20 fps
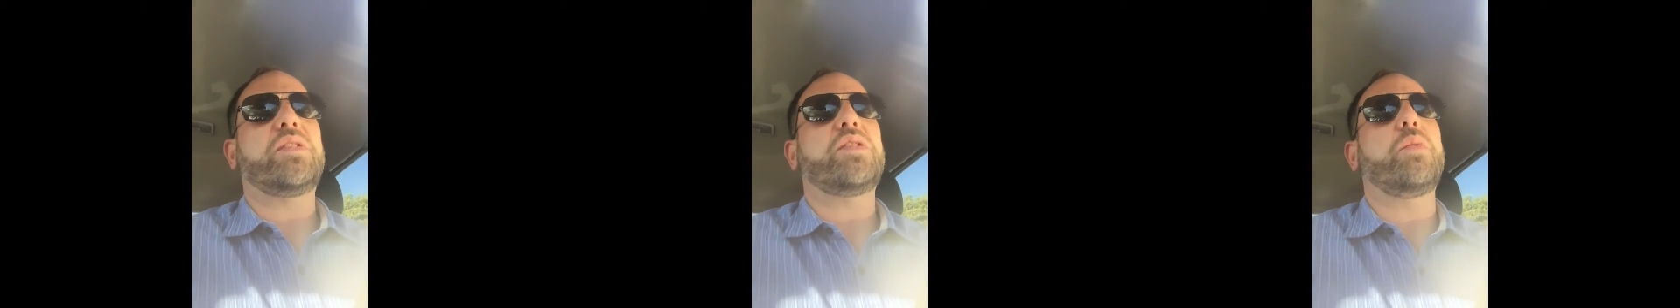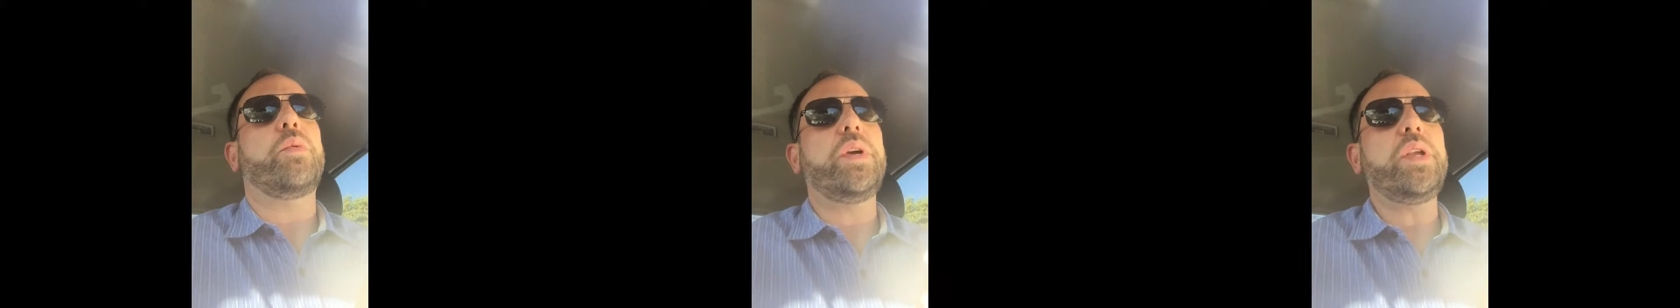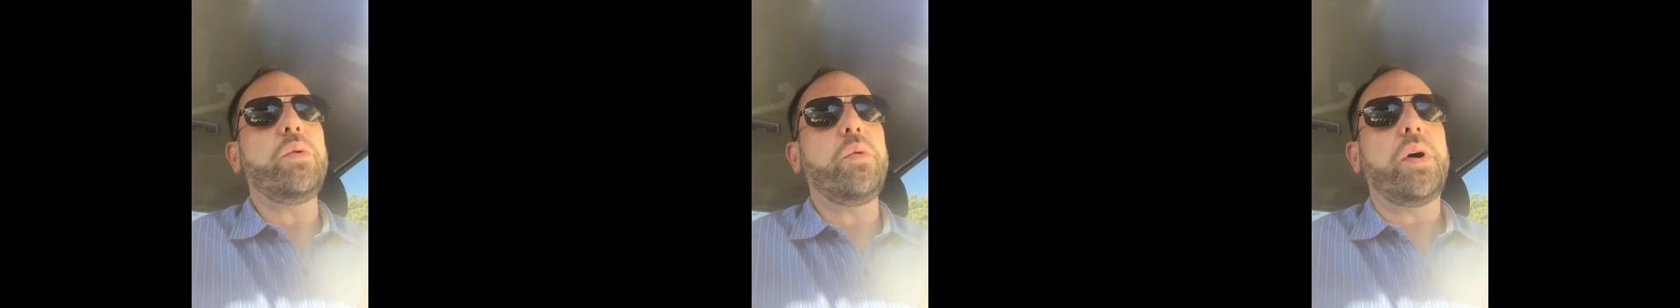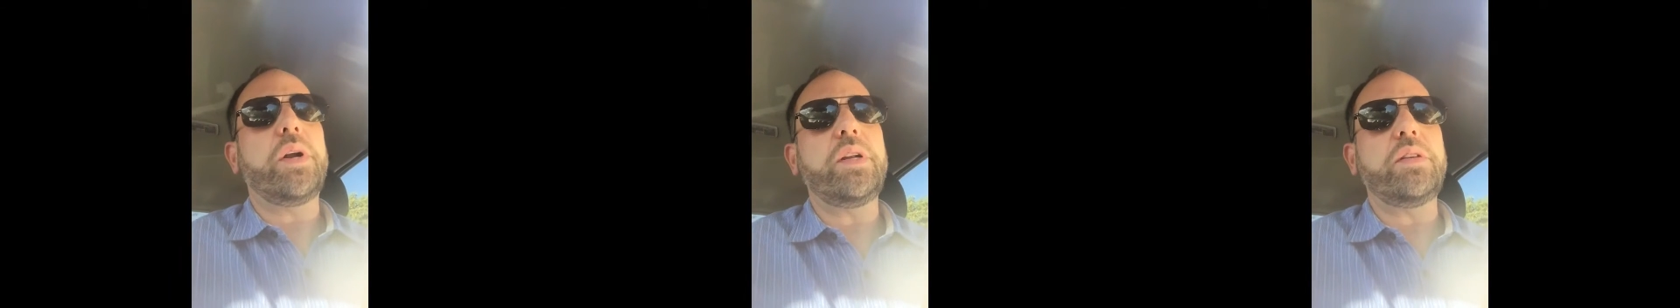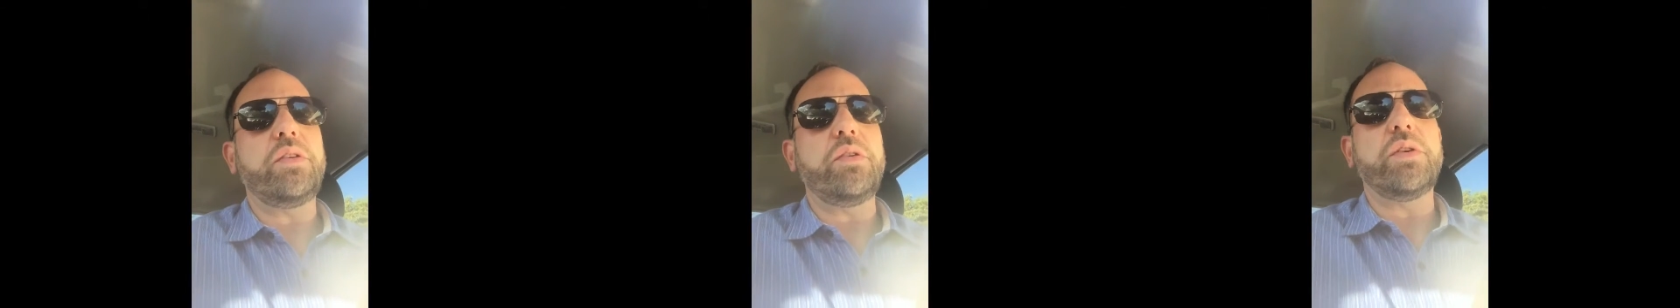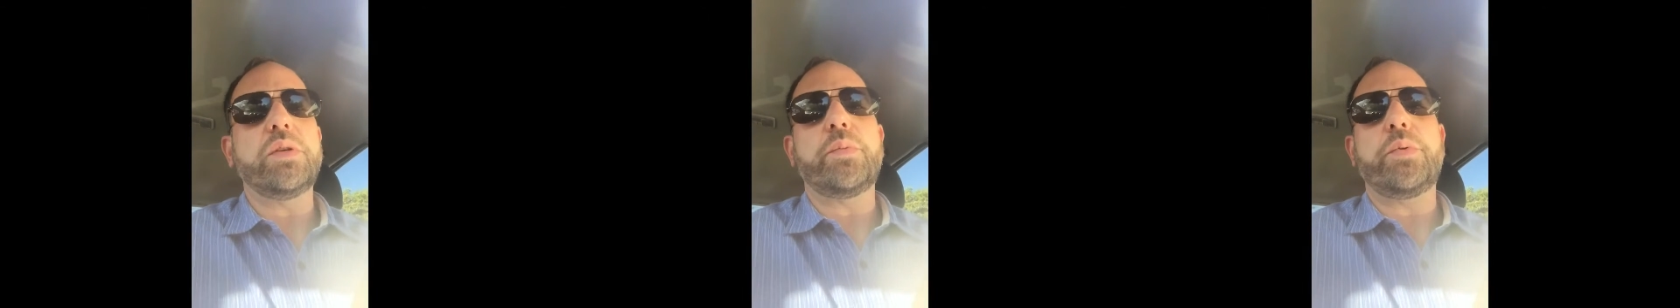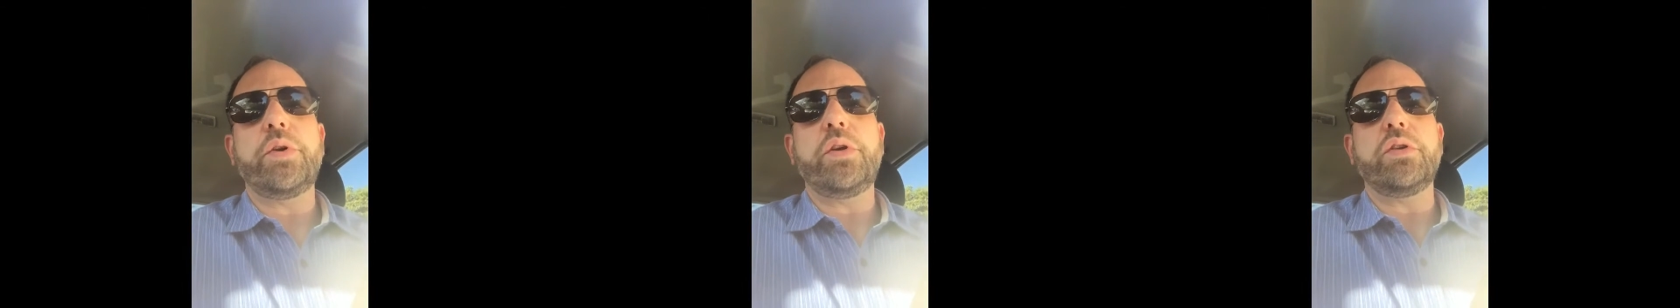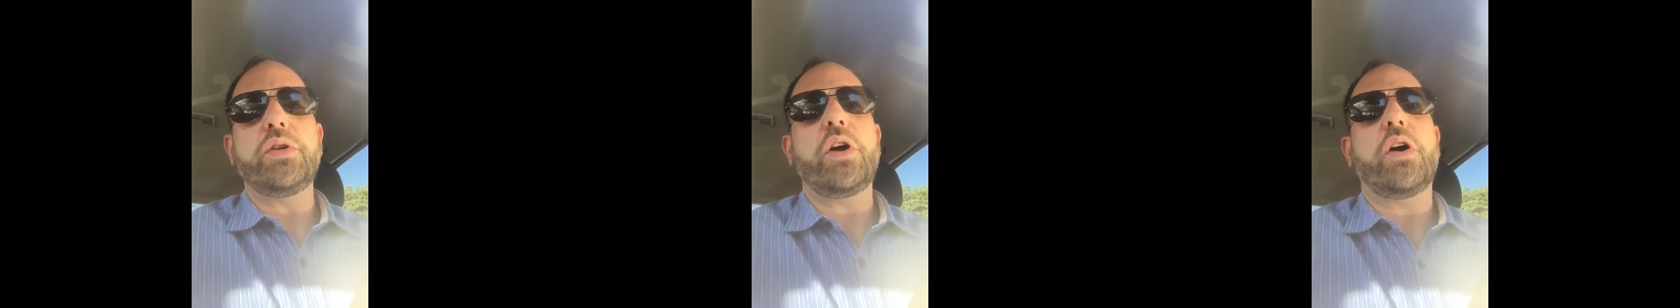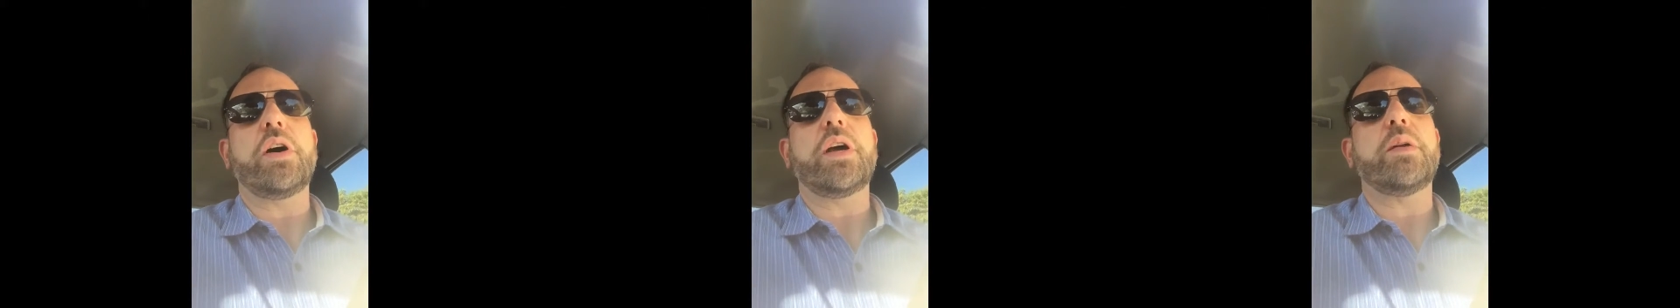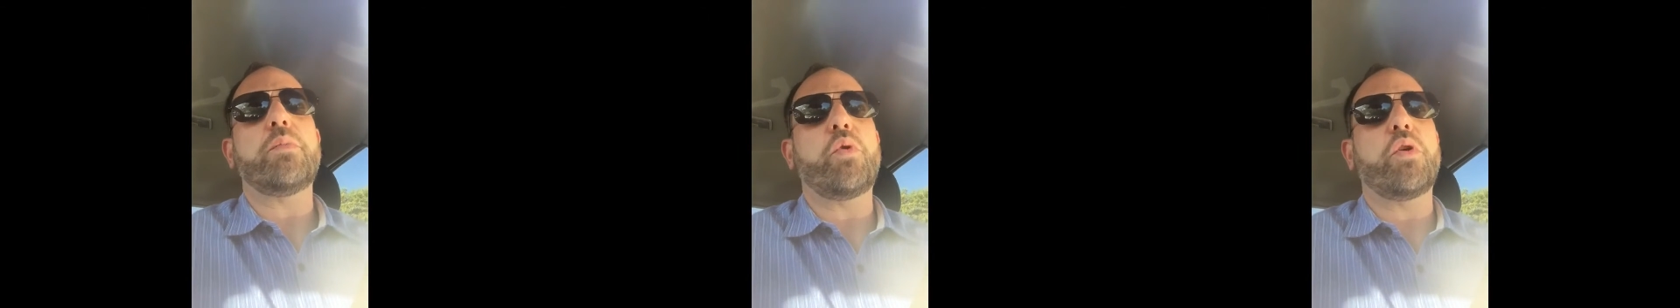So what you want to do is put your
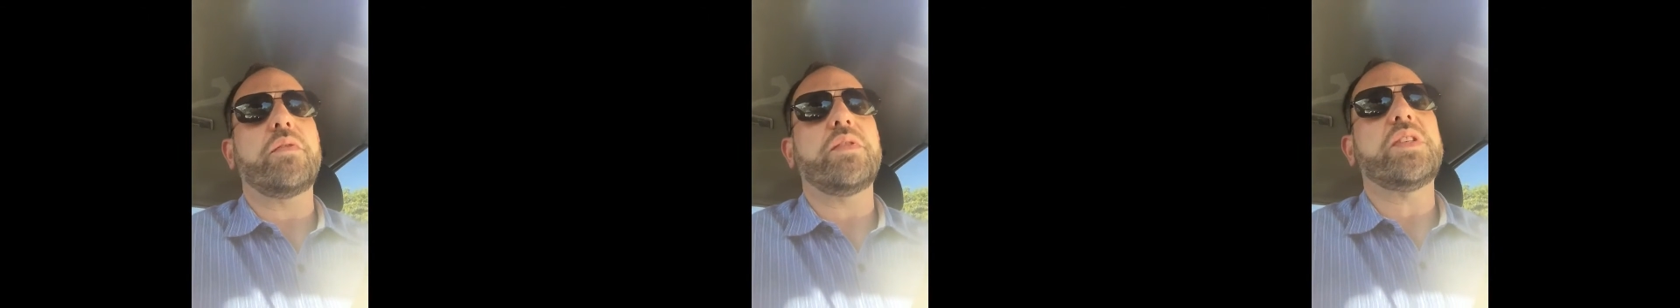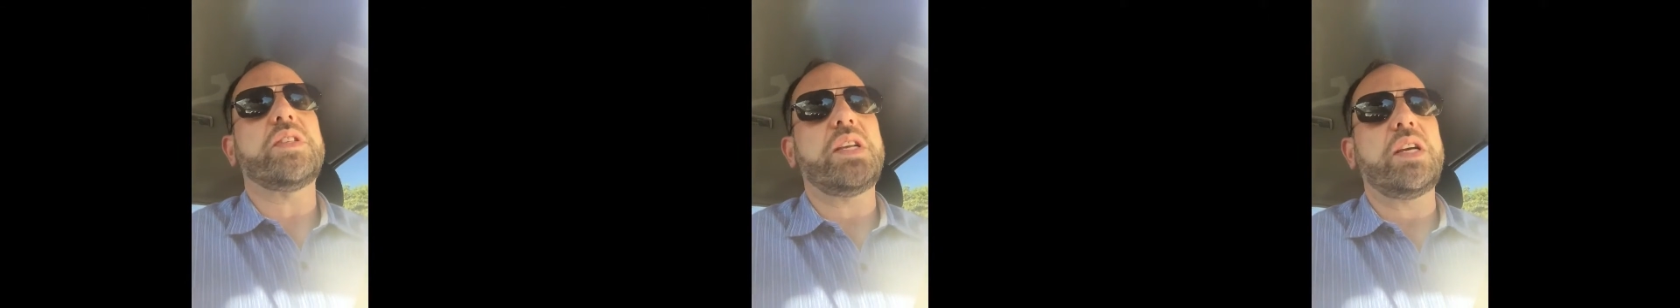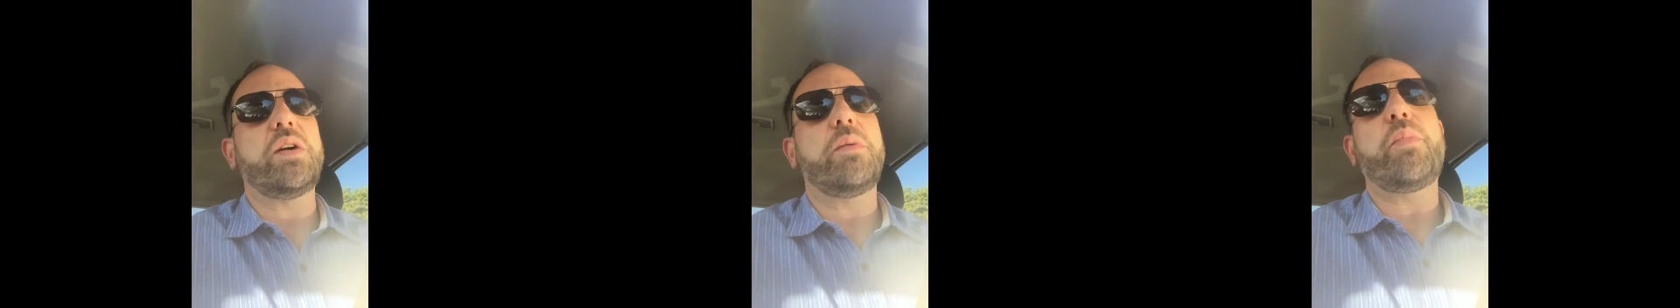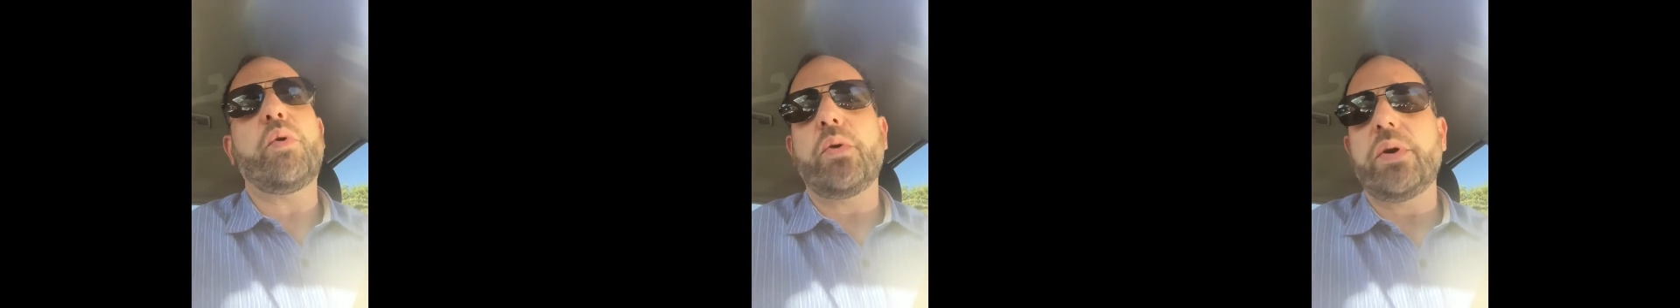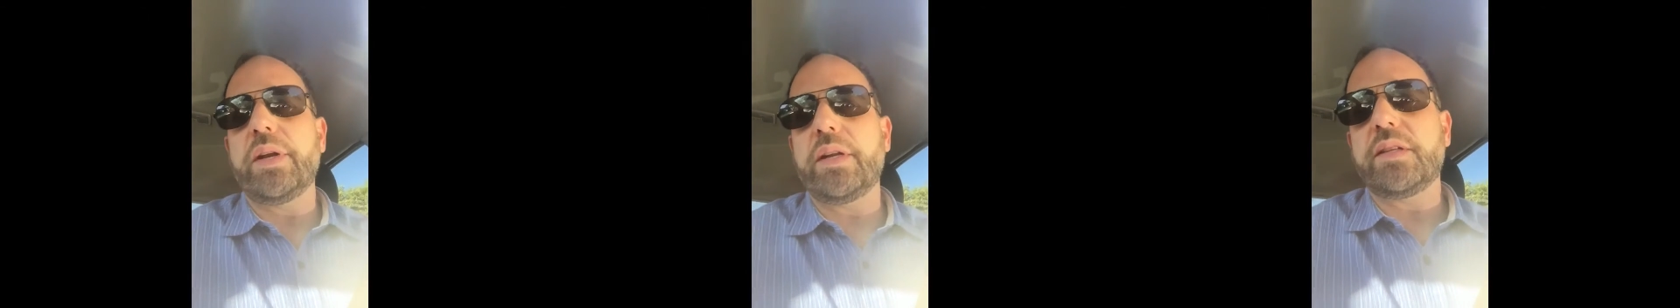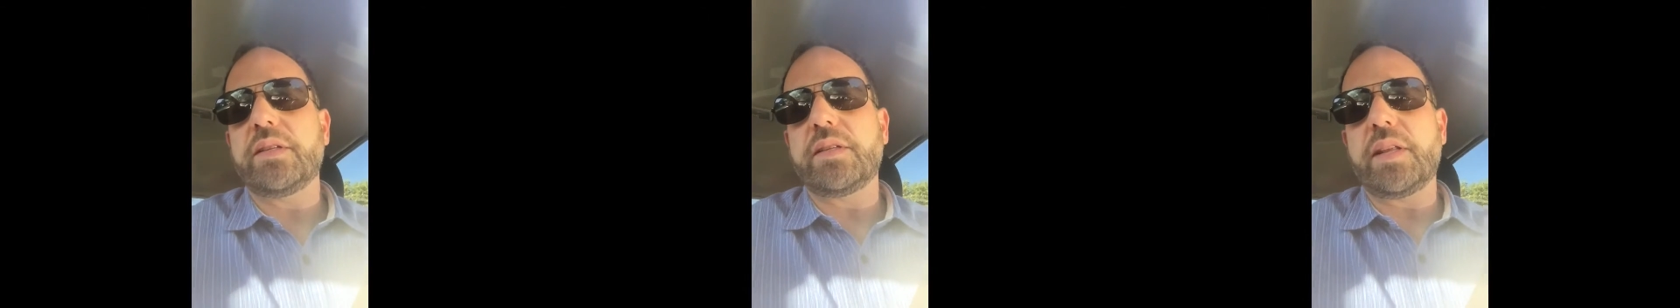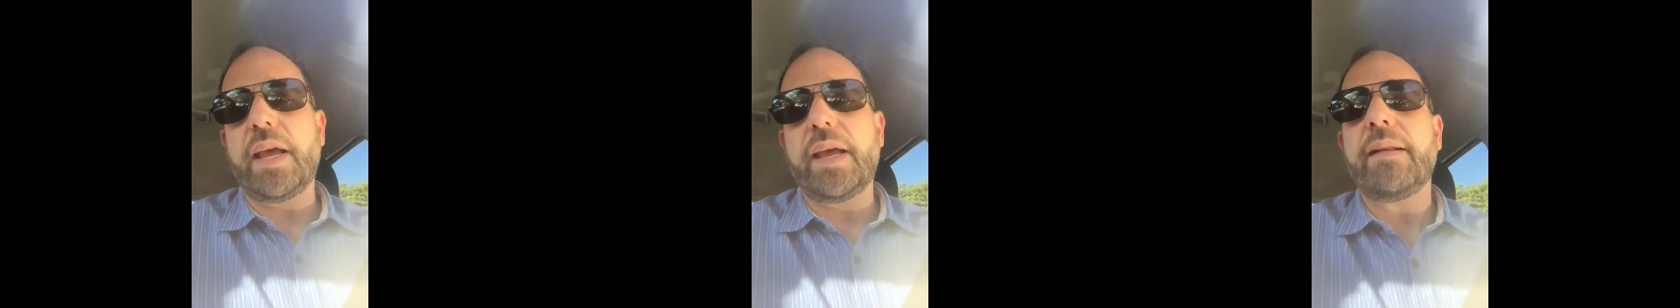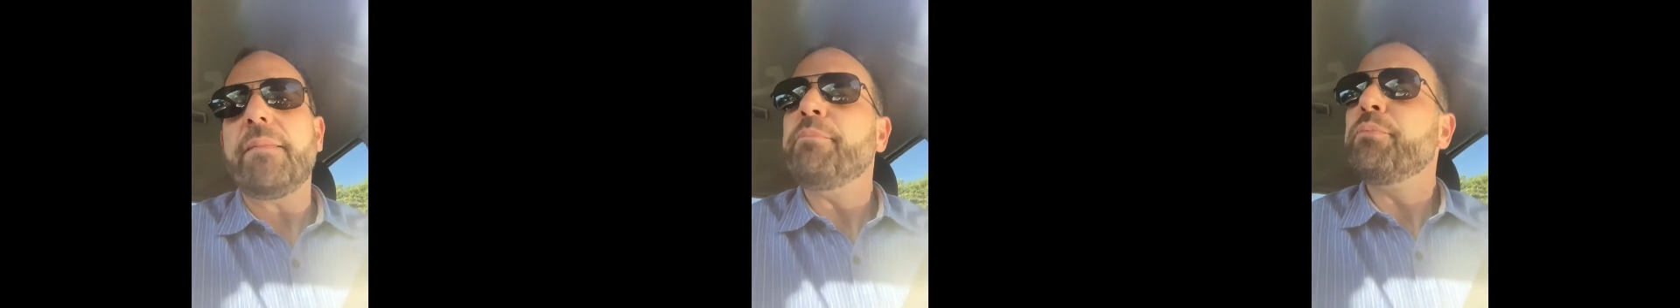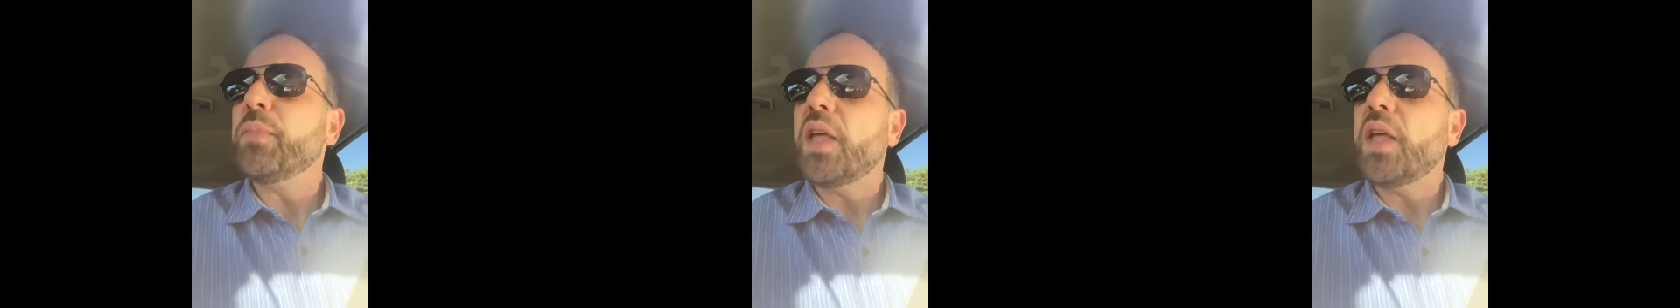dog in more of a single pointed state.